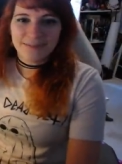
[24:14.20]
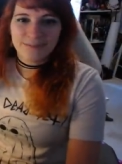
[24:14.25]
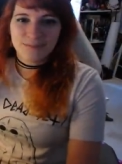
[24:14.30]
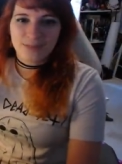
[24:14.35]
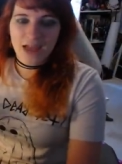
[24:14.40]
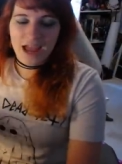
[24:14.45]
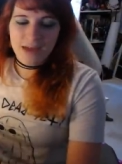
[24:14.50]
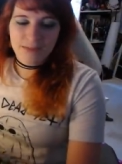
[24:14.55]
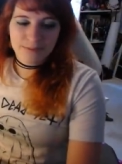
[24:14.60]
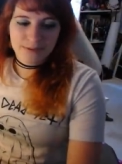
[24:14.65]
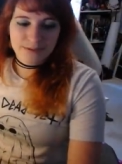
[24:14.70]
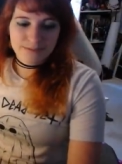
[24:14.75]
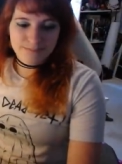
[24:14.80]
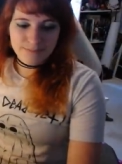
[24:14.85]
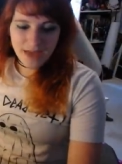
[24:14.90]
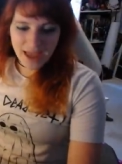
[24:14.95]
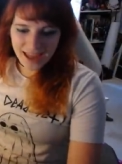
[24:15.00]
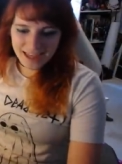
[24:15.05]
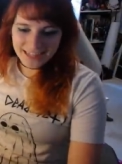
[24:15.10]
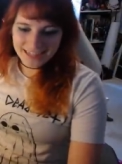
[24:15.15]
Eh, but
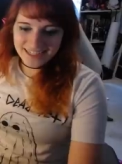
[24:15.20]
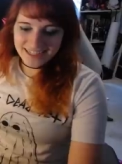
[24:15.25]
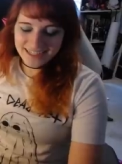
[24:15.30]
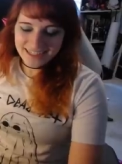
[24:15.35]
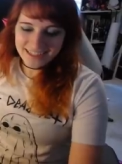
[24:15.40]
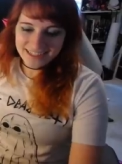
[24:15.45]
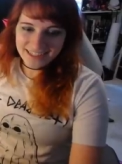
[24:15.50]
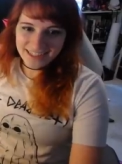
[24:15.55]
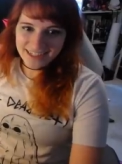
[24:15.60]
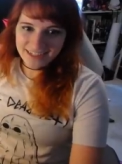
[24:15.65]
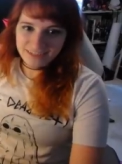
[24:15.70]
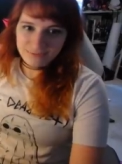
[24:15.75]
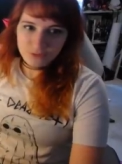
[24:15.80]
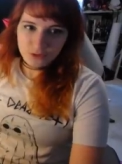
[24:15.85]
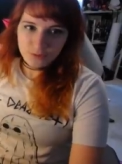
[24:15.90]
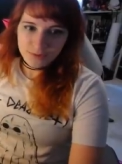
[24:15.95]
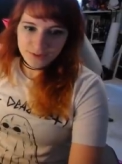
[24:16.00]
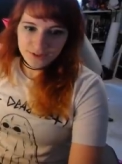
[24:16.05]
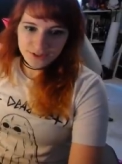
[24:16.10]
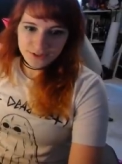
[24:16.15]
Penny, like,
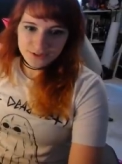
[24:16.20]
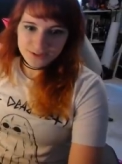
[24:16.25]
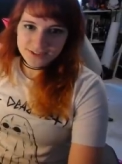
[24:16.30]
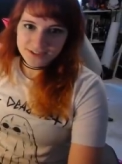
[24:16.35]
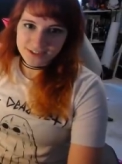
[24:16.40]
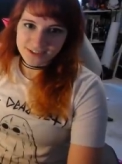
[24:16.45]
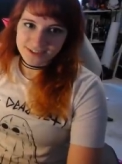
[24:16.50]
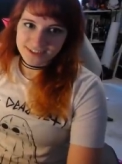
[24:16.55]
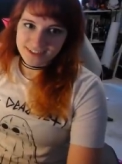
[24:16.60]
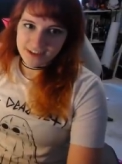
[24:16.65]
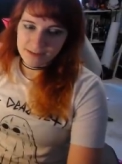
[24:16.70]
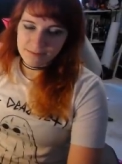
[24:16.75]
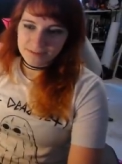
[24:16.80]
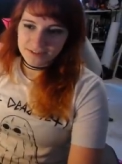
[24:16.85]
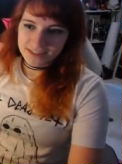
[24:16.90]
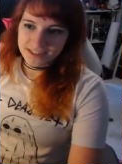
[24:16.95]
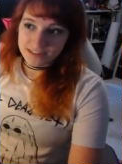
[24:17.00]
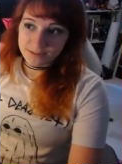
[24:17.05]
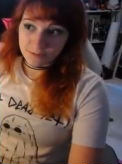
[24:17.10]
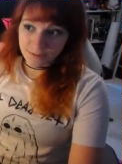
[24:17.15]
Ruby used her
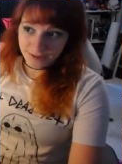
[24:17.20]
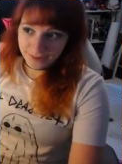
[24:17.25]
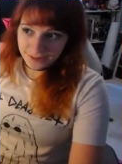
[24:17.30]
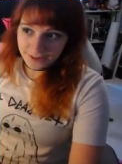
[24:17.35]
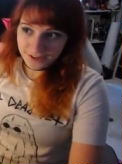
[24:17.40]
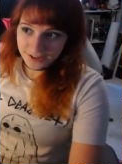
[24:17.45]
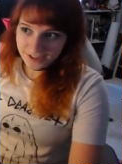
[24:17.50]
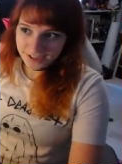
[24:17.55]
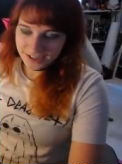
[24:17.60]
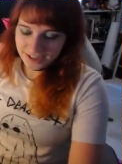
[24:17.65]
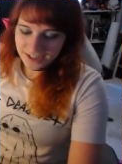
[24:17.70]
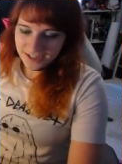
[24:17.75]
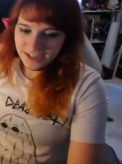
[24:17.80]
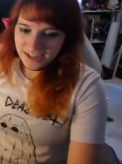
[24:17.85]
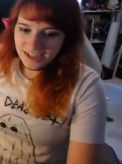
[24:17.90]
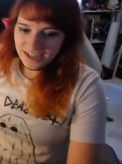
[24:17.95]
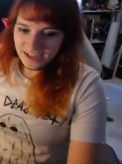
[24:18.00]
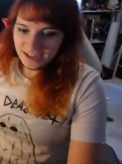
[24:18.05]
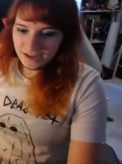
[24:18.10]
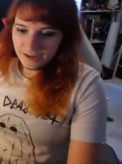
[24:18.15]
semblance with her,
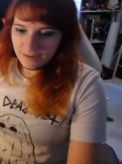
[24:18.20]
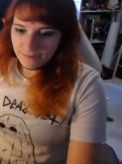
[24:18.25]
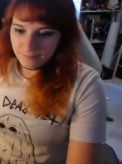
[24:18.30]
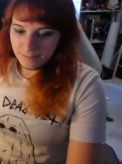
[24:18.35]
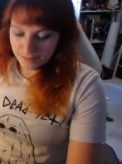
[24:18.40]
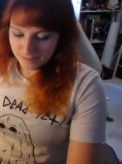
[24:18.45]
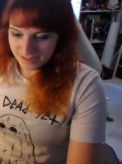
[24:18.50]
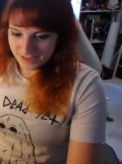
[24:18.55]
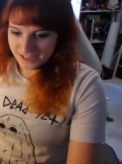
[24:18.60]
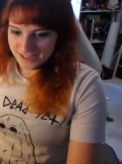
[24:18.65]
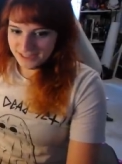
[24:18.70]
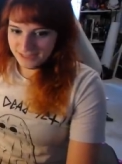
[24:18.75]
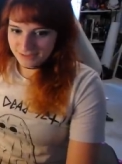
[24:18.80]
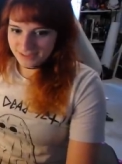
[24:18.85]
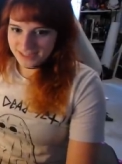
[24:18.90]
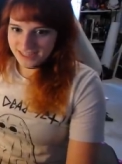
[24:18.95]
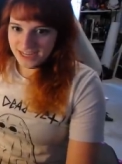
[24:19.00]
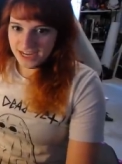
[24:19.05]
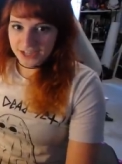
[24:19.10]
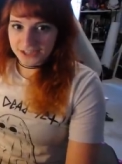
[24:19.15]
but because it was
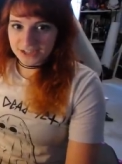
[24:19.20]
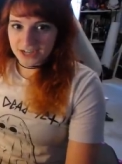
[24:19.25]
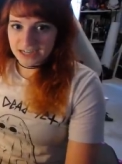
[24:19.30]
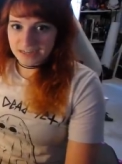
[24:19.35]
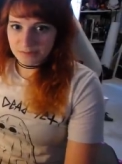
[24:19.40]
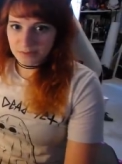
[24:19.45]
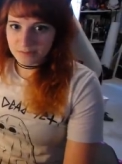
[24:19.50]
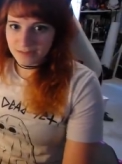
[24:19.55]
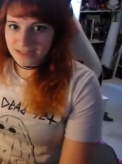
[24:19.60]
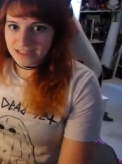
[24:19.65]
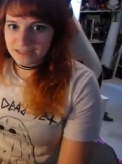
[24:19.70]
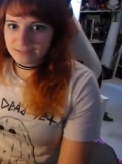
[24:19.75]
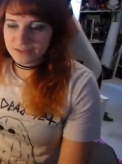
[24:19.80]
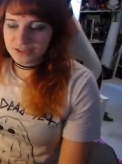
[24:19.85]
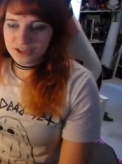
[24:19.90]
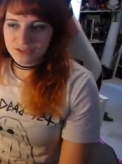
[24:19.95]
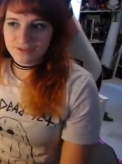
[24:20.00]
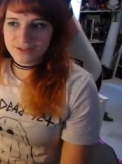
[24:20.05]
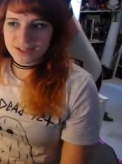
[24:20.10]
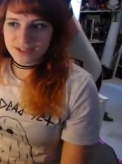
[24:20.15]
to counteract momentum and
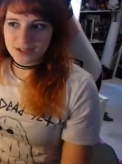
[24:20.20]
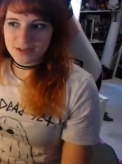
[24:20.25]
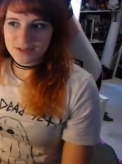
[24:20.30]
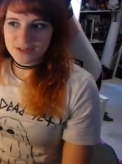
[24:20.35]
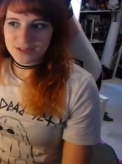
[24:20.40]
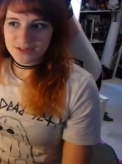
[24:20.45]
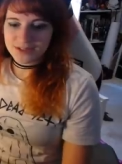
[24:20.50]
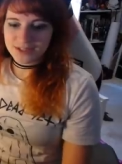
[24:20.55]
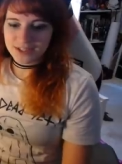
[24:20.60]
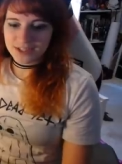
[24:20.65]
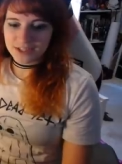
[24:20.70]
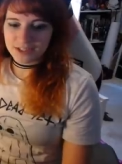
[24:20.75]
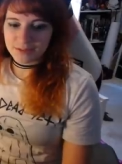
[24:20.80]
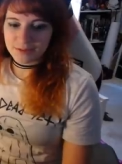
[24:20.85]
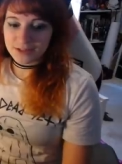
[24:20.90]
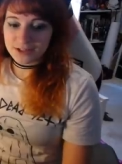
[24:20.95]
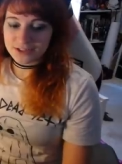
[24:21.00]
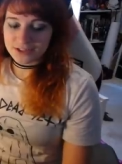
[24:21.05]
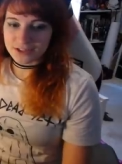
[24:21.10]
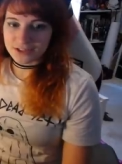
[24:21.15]
she wasn't used to using another
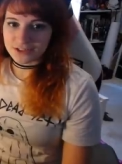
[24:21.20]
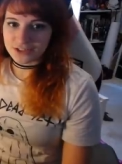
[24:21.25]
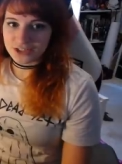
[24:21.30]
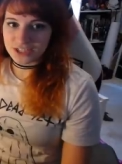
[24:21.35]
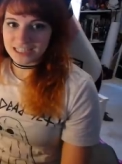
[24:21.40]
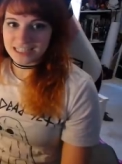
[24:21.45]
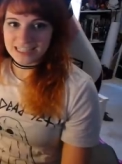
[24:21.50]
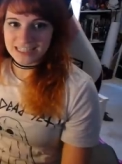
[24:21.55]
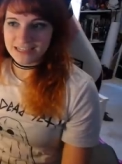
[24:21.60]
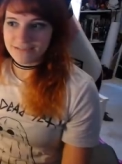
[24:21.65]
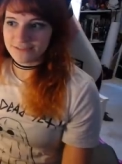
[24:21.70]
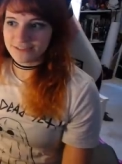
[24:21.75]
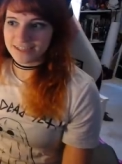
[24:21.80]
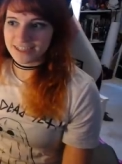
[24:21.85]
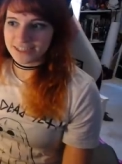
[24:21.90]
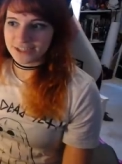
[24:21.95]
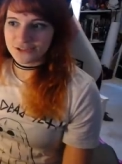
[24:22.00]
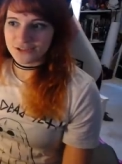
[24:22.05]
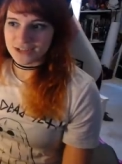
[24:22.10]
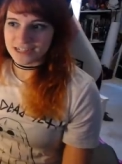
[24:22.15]
person, she didn't even,
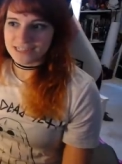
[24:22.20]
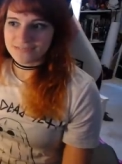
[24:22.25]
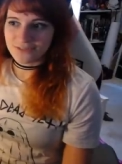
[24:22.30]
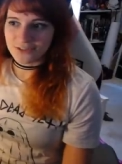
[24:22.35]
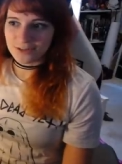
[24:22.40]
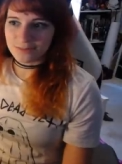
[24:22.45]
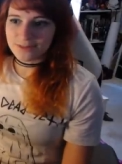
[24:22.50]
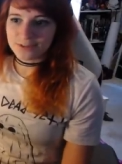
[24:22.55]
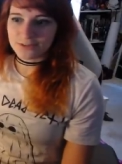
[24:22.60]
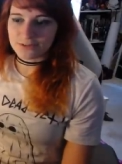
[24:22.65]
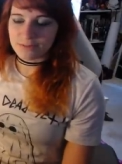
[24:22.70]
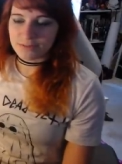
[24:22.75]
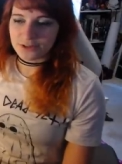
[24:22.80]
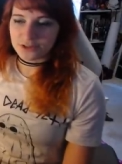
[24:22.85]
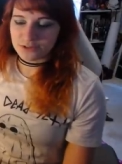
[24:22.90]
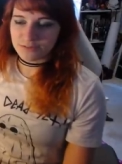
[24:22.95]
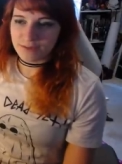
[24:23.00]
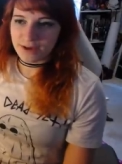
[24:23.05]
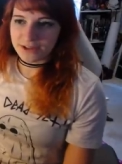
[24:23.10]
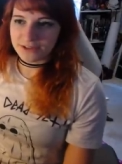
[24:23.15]
like, transform into a bunch
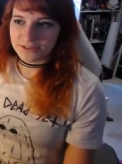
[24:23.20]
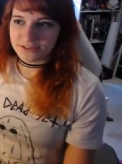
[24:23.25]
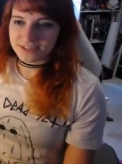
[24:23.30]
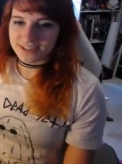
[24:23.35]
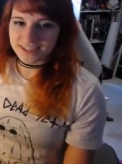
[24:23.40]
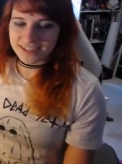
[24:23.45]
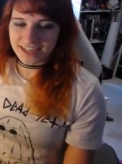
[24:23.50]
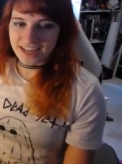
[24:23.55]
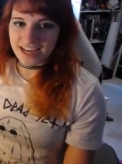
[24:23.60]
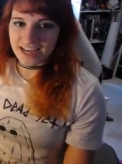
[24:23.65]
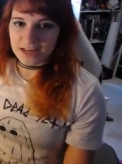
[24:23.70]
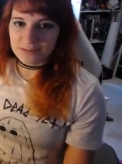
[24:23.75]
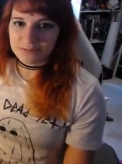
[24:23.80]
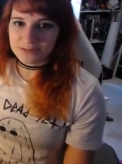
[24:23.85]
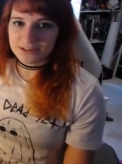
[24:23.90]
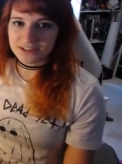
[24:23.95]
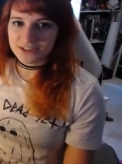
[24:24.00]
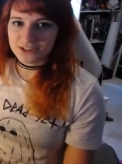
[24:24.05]
of petals and capes.